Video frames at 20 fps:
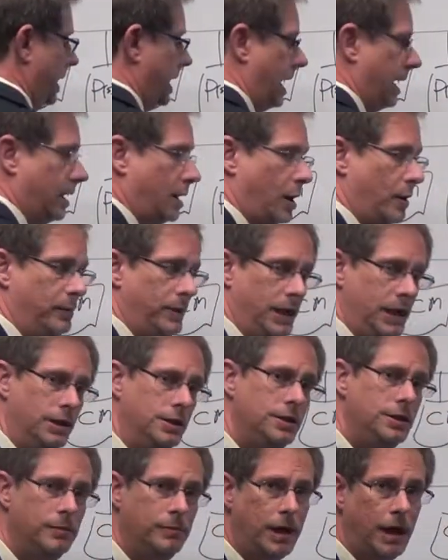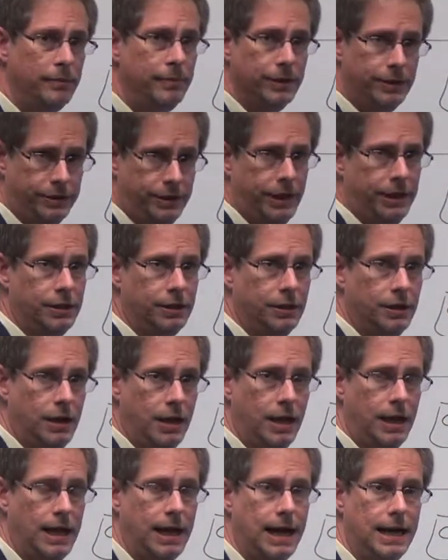and I come into my building
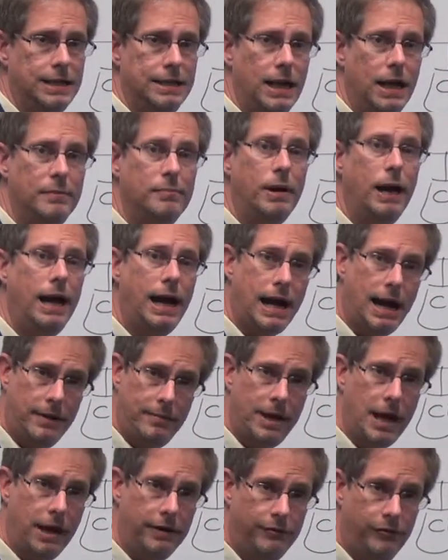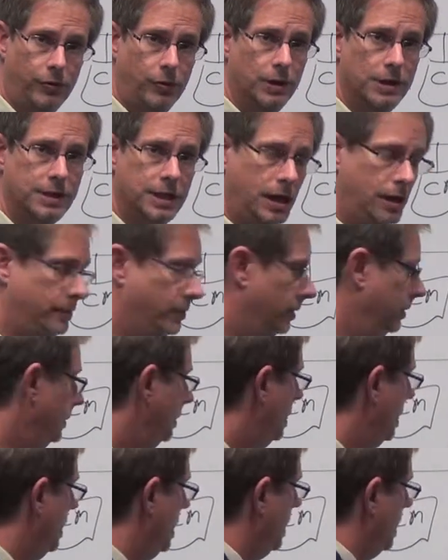and I take my iPad, for example,
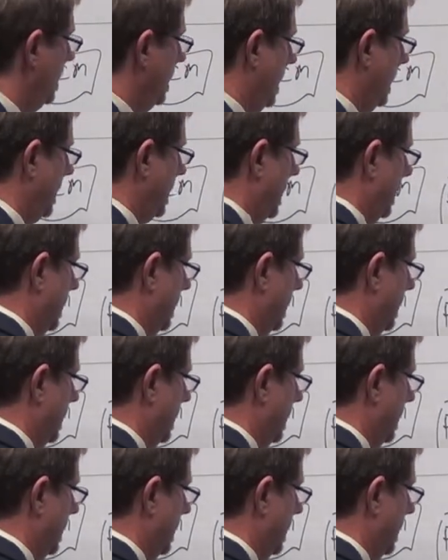and